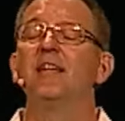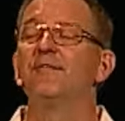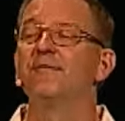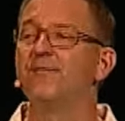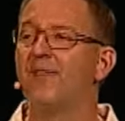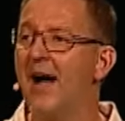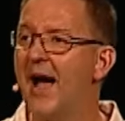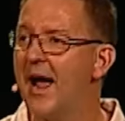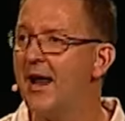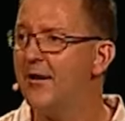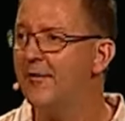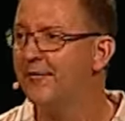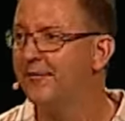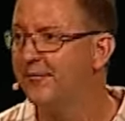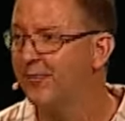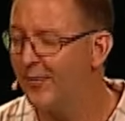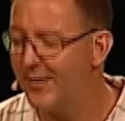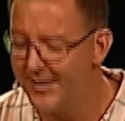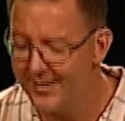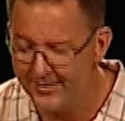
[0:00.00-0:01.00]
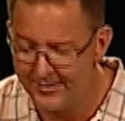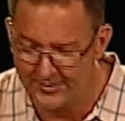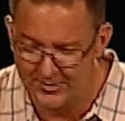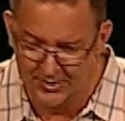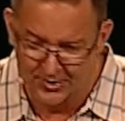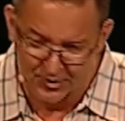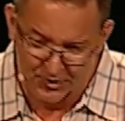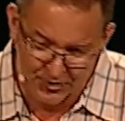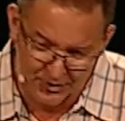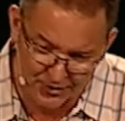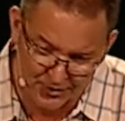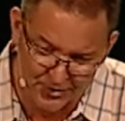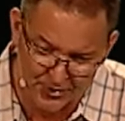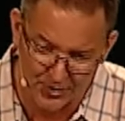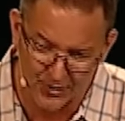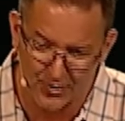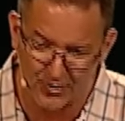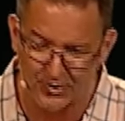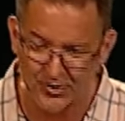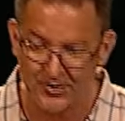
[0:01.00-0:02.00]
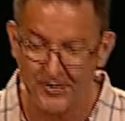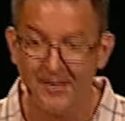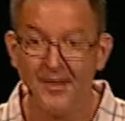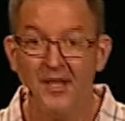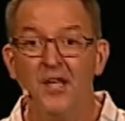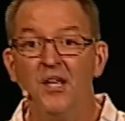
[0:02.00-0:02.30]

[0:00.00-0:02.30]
invite a friend to church.